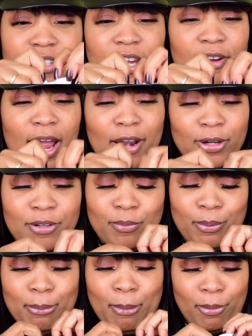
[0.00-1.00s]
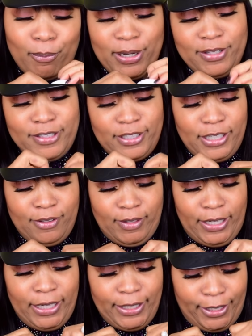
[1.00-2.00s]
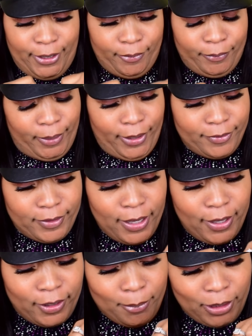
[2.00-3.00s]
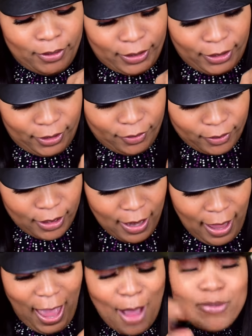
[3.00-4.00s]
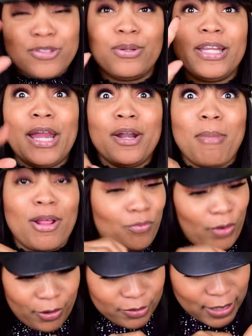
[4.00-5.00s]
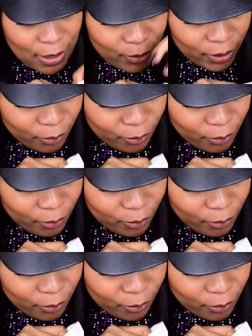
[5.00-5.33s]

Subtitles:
here? I don't even remember what is it even in here. Let me look in here. I was only caring about the fragrance. I wasn't